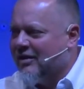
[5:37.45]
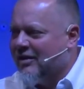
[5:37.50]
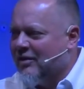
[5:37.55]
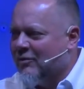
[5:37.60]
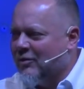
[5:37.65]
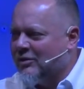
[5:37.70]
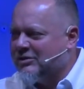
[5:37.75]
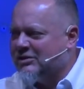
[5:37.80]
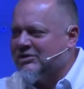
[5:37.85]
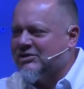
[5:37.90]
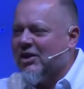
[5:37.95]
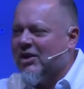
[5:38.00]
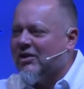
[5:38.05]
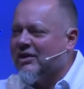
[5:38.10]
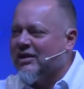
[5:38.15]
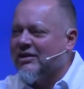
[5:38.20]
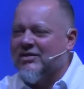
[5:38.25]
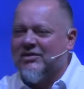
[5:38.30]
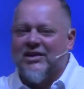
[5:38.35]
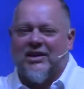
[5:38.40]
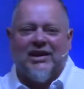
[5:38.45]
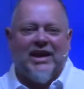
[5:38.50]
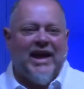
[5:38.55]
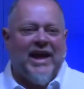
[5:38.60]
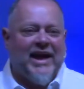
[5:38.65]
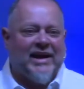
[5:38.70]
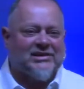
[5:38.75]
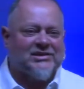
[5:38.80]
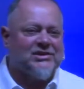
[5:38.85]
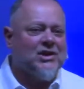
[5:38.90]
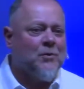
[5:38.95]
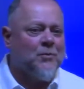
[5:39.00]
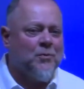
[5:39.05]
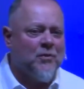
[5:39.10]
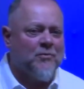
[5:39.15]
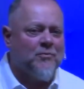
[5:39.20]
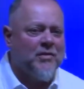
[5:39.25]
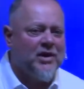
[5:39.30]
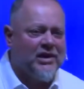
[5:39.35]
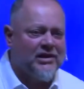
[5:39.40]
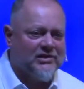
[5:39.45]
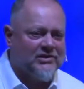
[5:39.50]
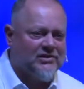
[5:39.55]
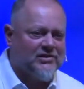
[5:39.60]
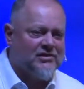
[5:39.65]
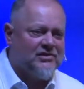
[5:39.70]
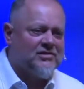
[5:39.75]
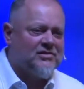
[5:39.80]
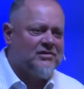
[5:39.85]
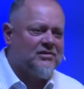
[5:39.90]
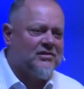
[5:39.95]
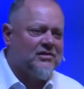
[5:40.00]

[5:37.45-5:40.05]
We're just talking in the last couple months.